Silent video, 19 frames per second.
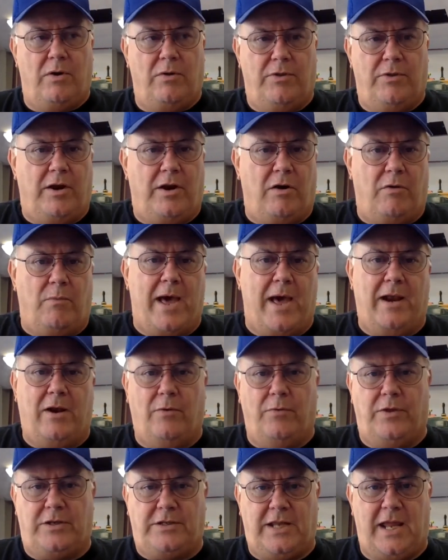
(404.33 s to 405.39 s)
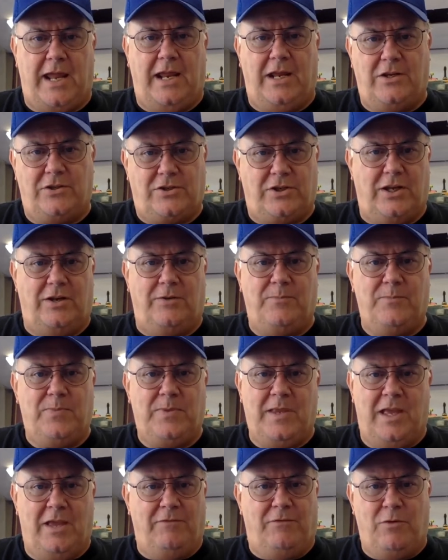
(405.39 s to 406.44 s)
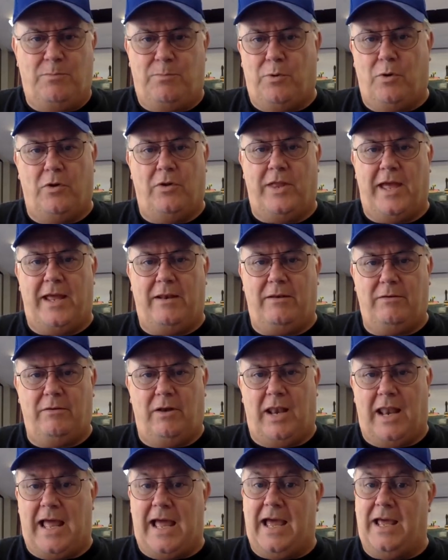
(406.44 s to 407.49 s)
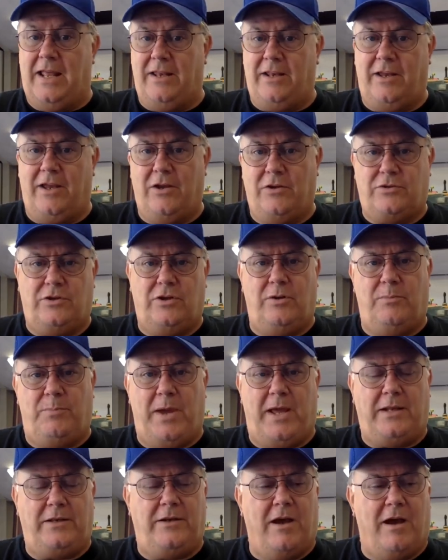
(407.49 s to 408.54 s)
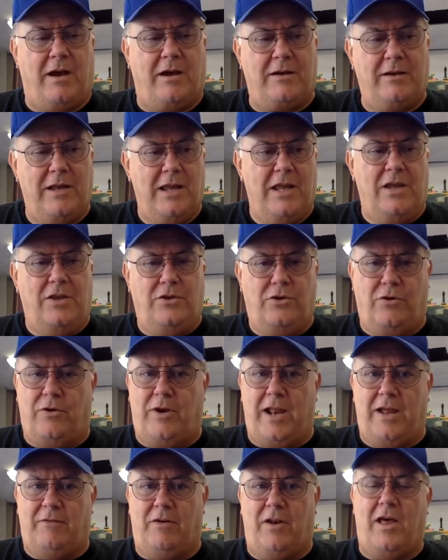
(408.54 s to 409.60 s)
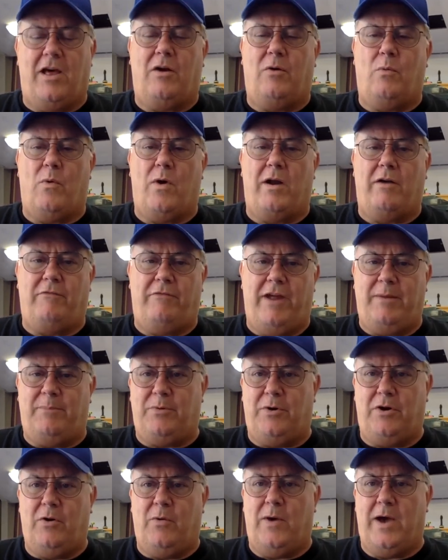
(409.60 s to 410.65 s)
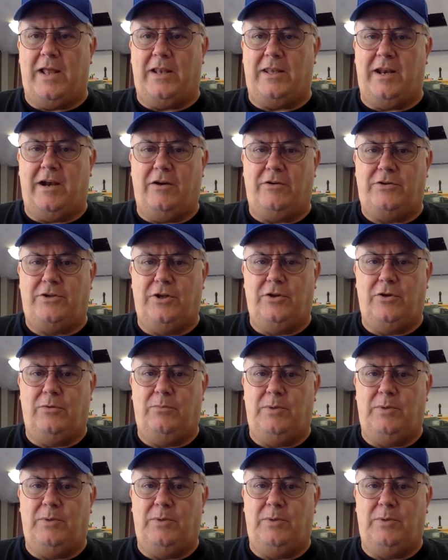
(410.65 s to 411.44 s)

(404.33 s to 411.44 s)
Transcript: are right on the tanks, and if you pull that line that goes to your petcock, you're going to have a lot of water vapor go out there too.